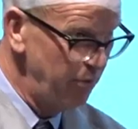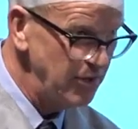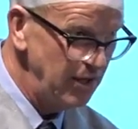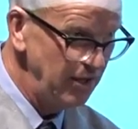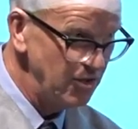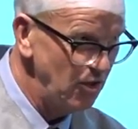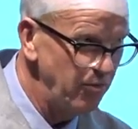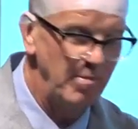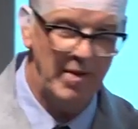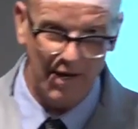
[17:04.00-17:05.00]
put it in the
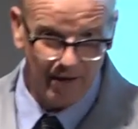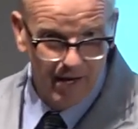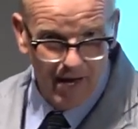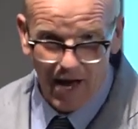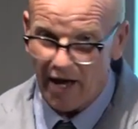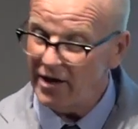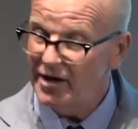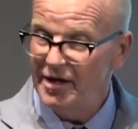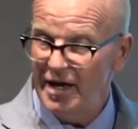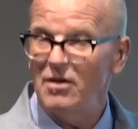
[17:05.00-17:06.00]
shopping bag, and I
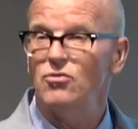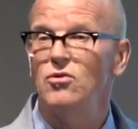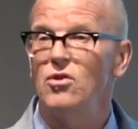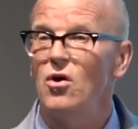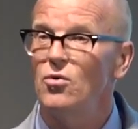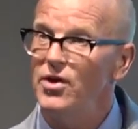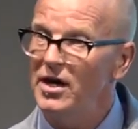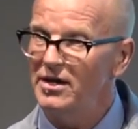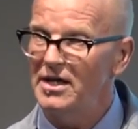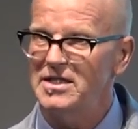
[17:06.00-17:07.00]
can get through the whole
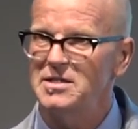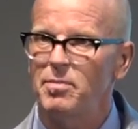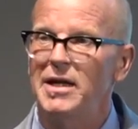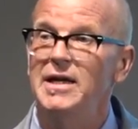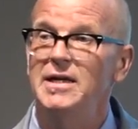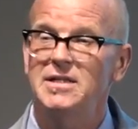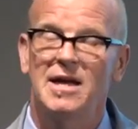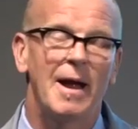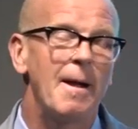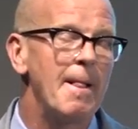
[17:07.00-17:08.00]
thing. And there's this
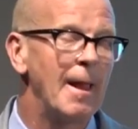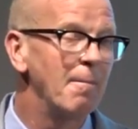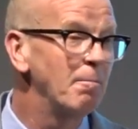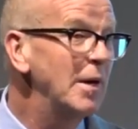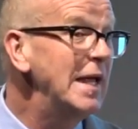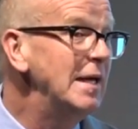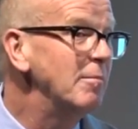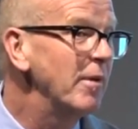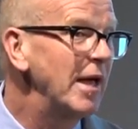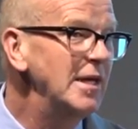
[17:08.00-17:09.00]
pleasing
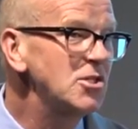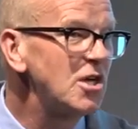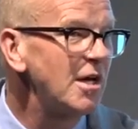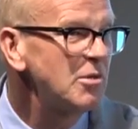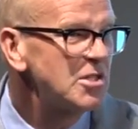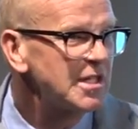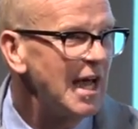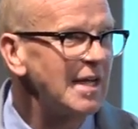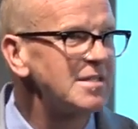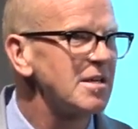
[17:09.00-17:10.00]
bleep each time you
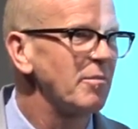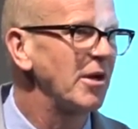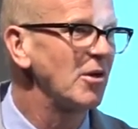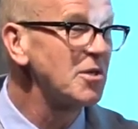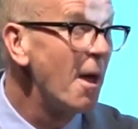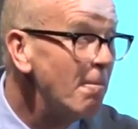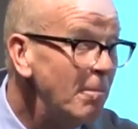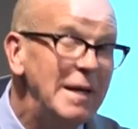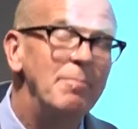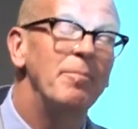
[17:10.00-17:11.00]
scan something, it goes
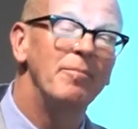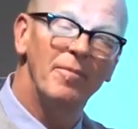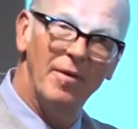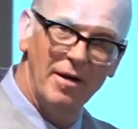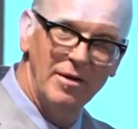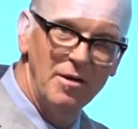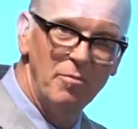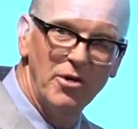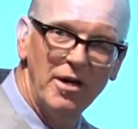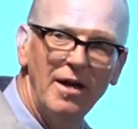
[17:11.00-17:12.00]
bleep, and then you
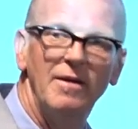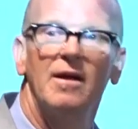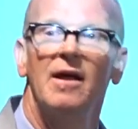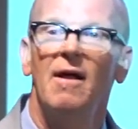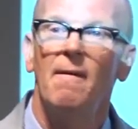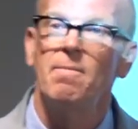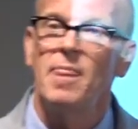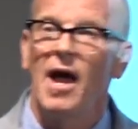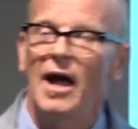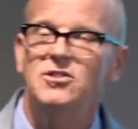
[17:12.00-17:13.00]
put it in.
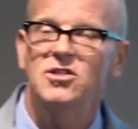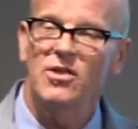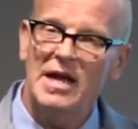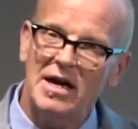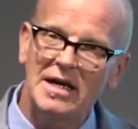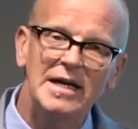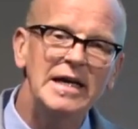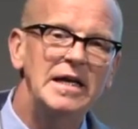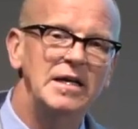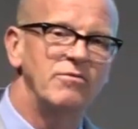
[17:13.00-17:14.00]
And so then I
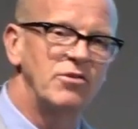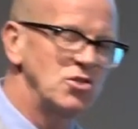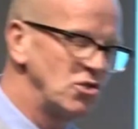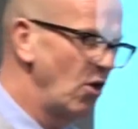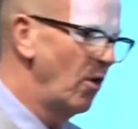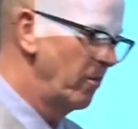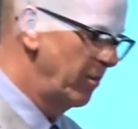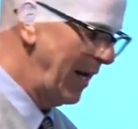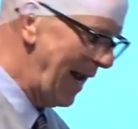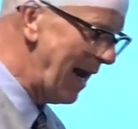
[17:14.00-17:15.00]
leave the
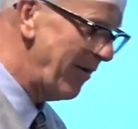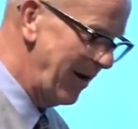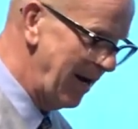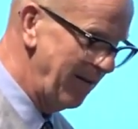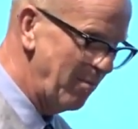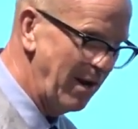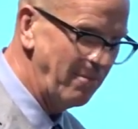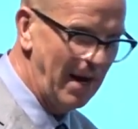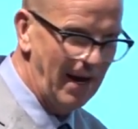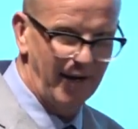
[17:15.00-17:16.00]
shop carrying my
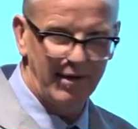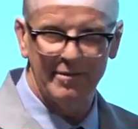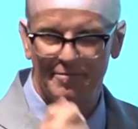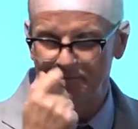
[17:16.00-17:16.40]
bag.